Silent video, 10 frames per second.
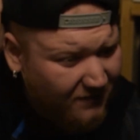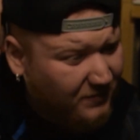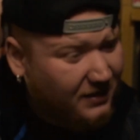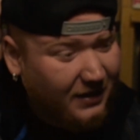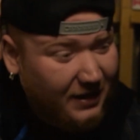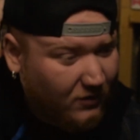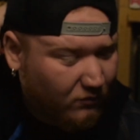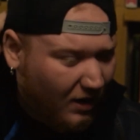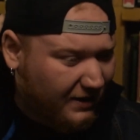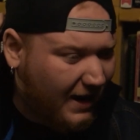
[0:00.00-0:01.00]
give me like the
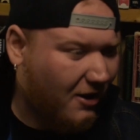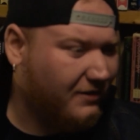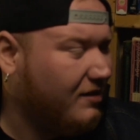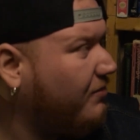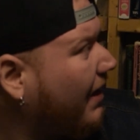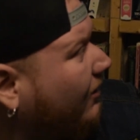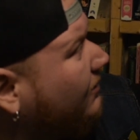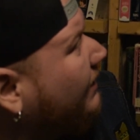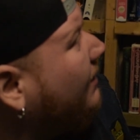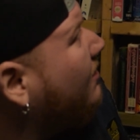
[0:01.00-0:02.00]
rundown and
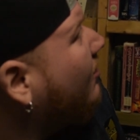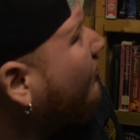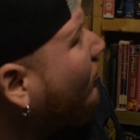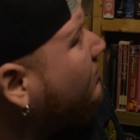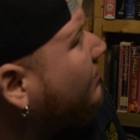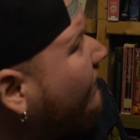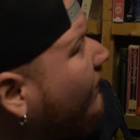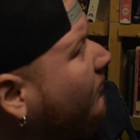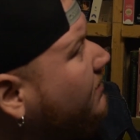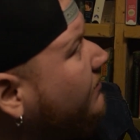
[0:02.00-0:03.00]
apparently most of the
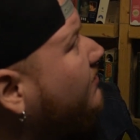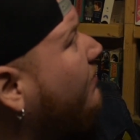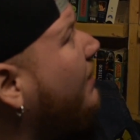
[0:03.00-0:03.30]
films he was